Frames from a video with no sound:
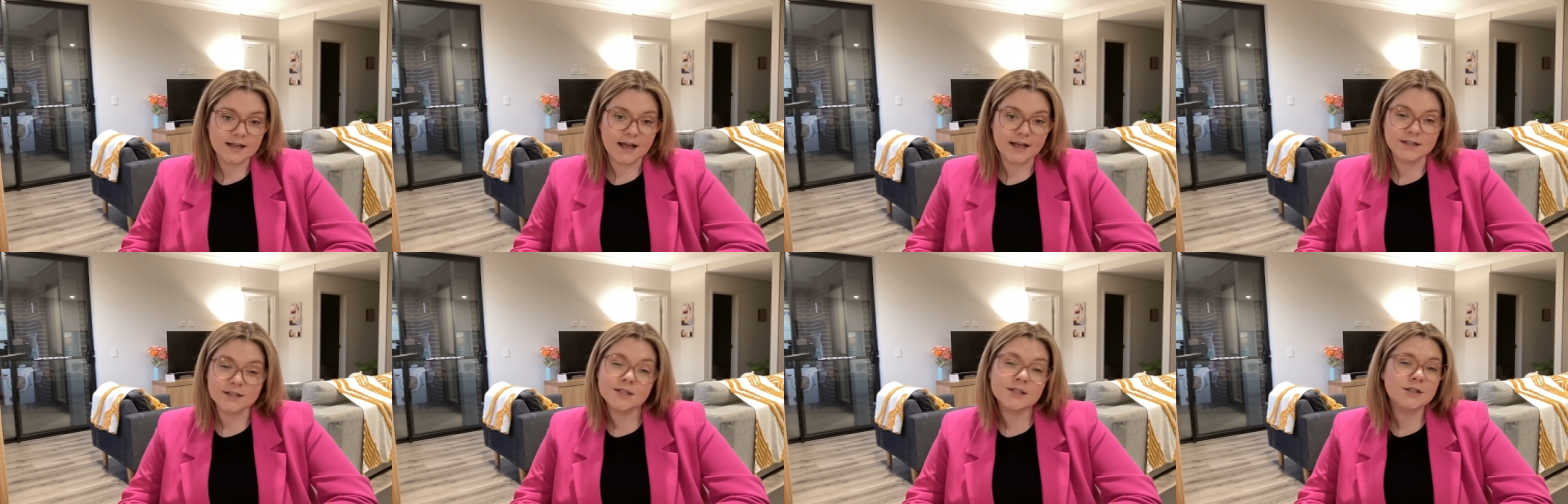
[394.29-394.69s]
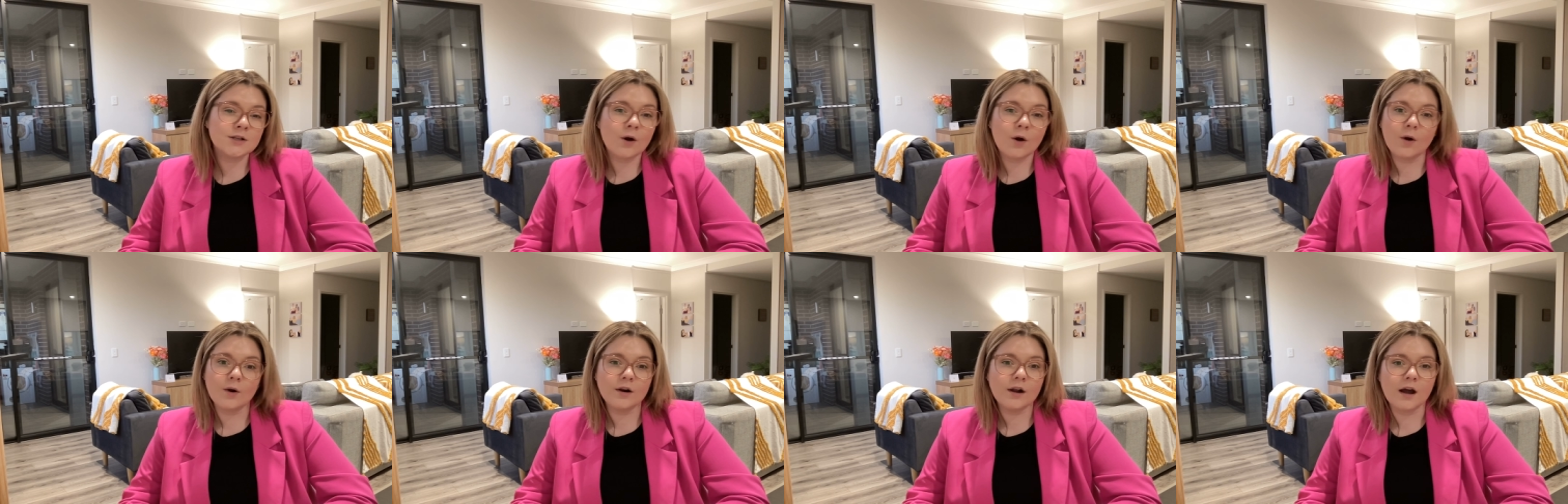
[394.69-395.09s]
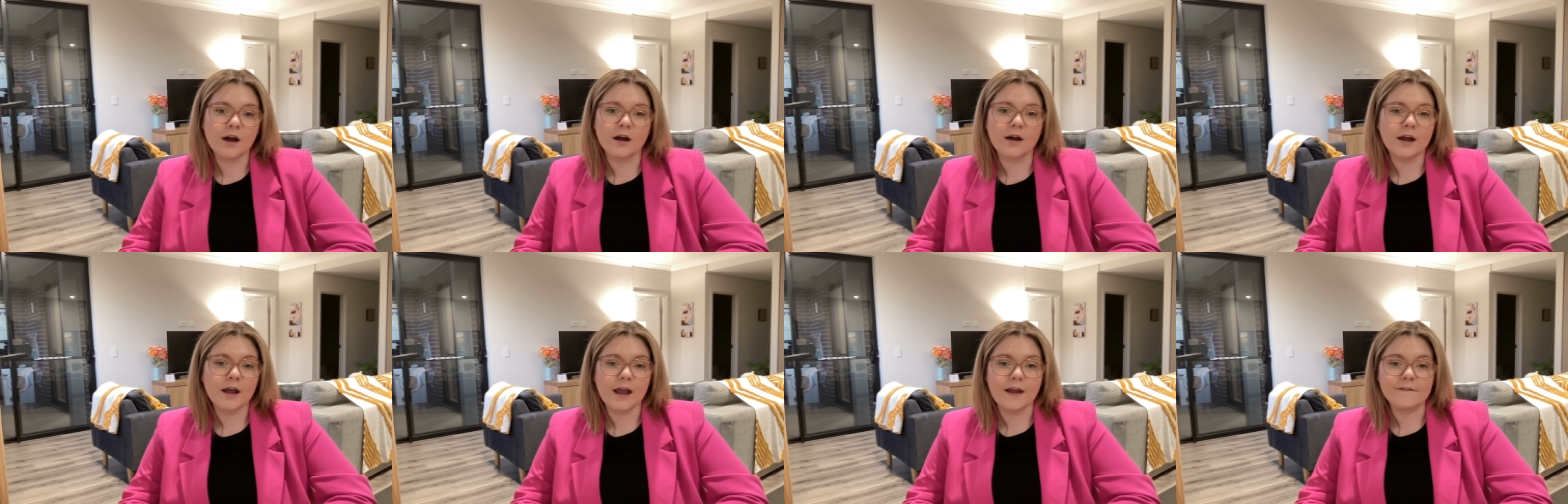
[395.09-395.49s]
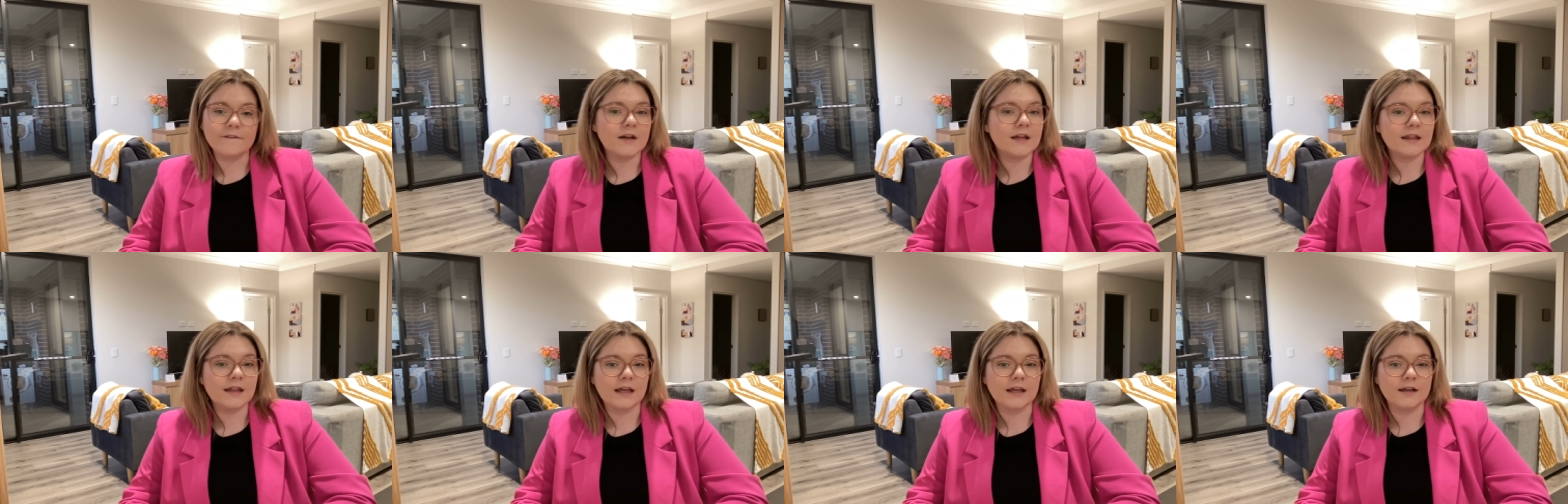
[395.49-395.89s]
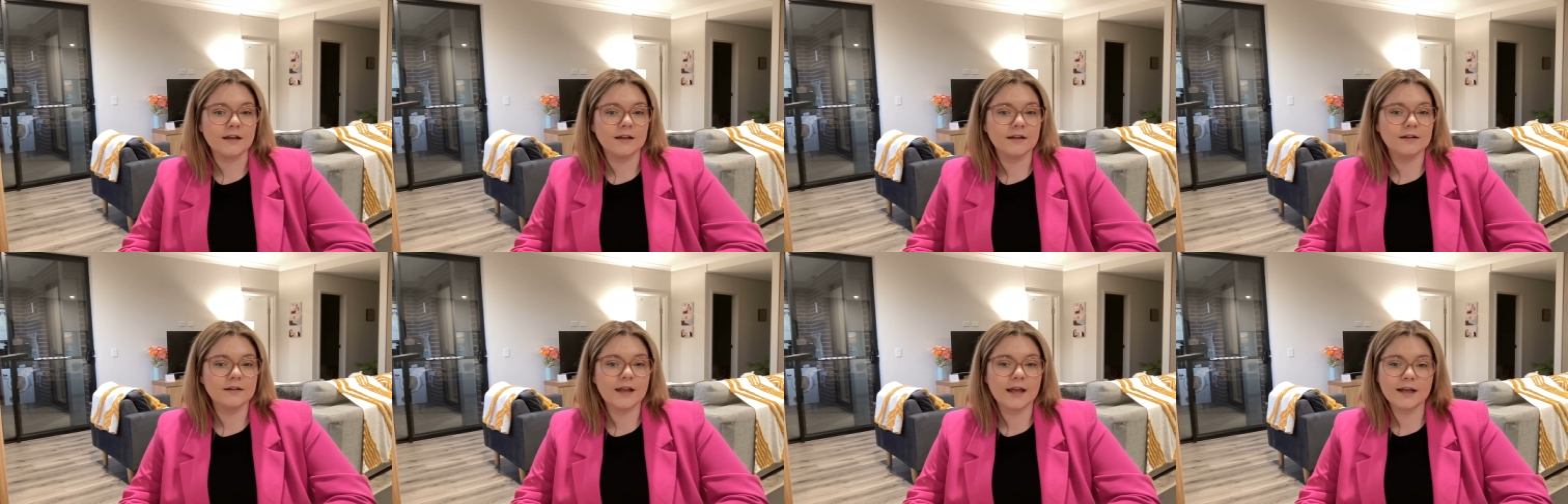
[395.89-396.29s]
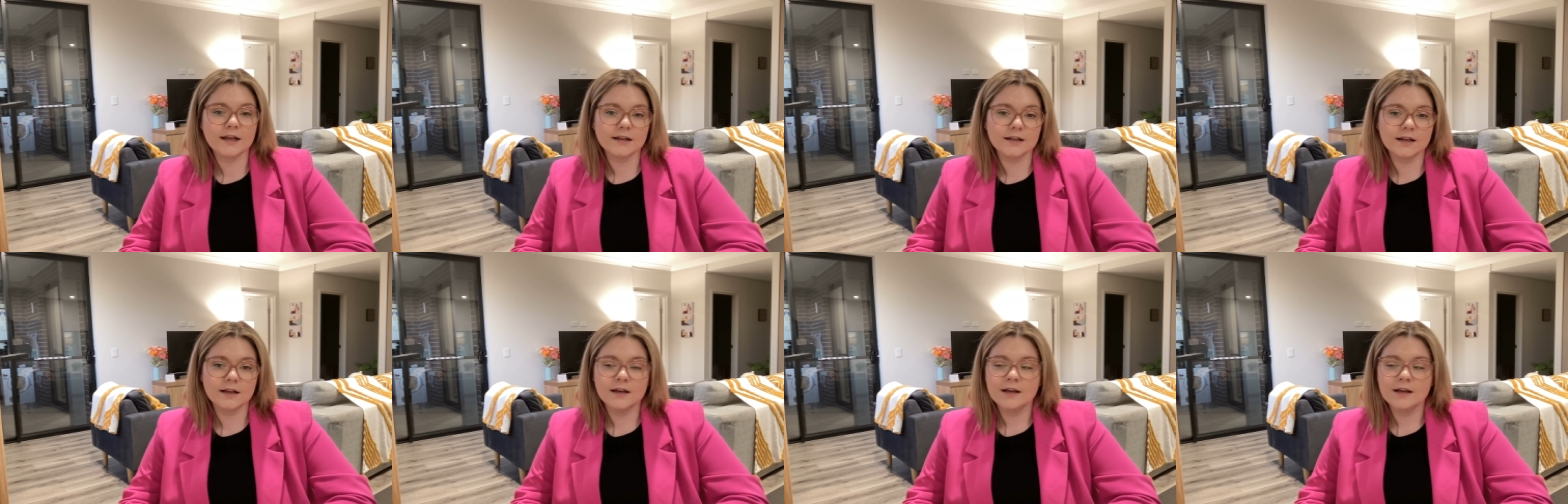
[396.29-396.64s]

and just to honor everything. Like,